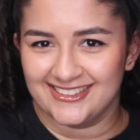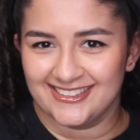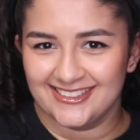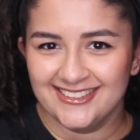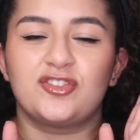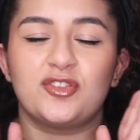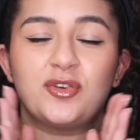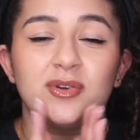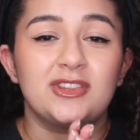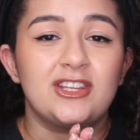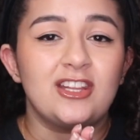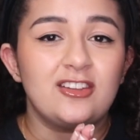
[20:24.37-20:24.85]

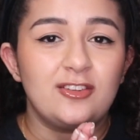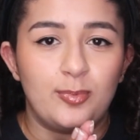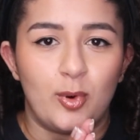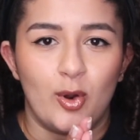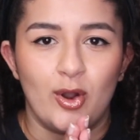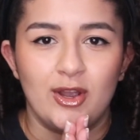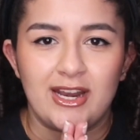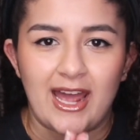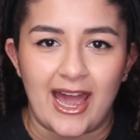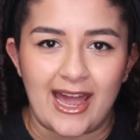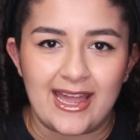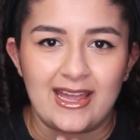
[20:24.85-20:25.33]
So at this
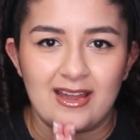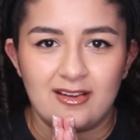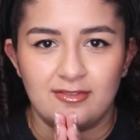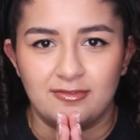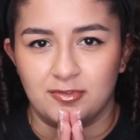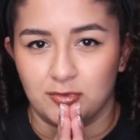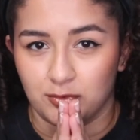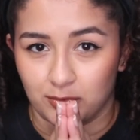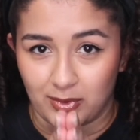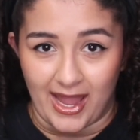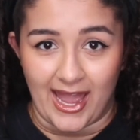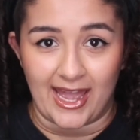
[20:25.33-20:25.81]
point, I
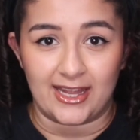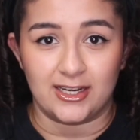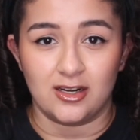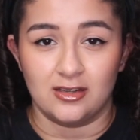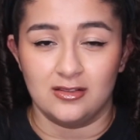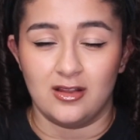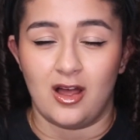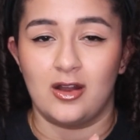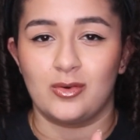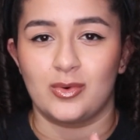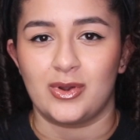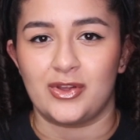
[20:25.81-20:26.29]
have read,
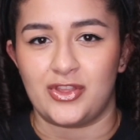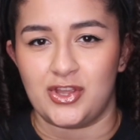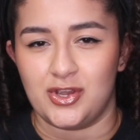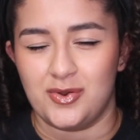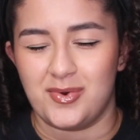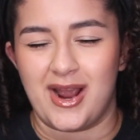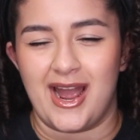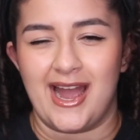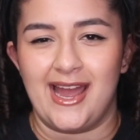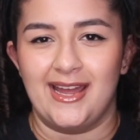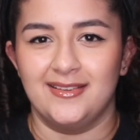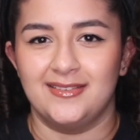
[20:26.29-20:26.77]
along with you
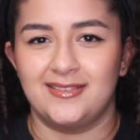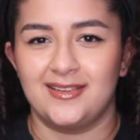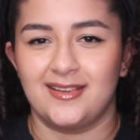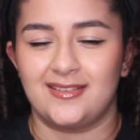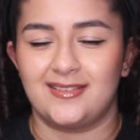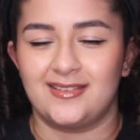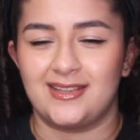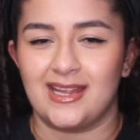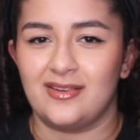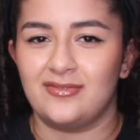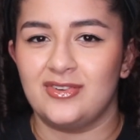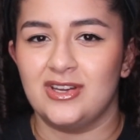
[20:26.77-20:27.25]
guys,
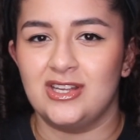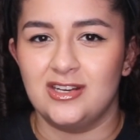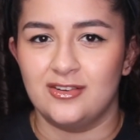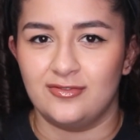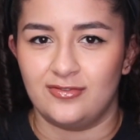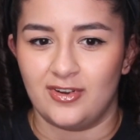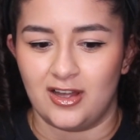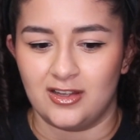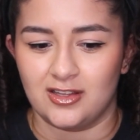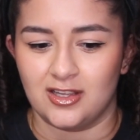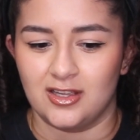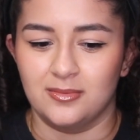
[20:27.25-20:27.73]
7
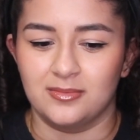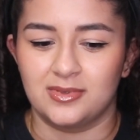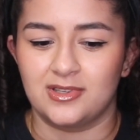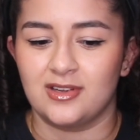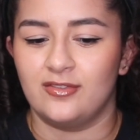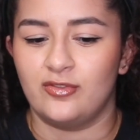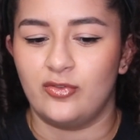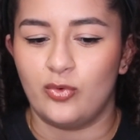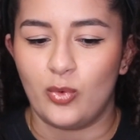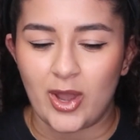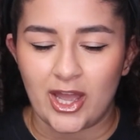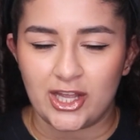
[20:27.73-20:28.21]
volumes
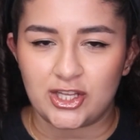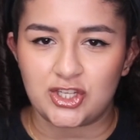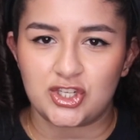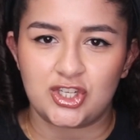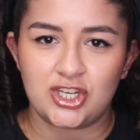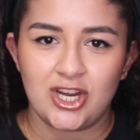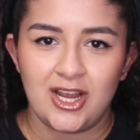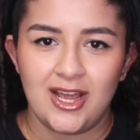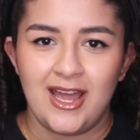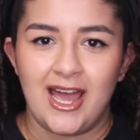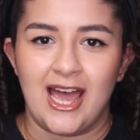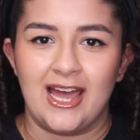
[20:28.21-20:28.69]
of Witch.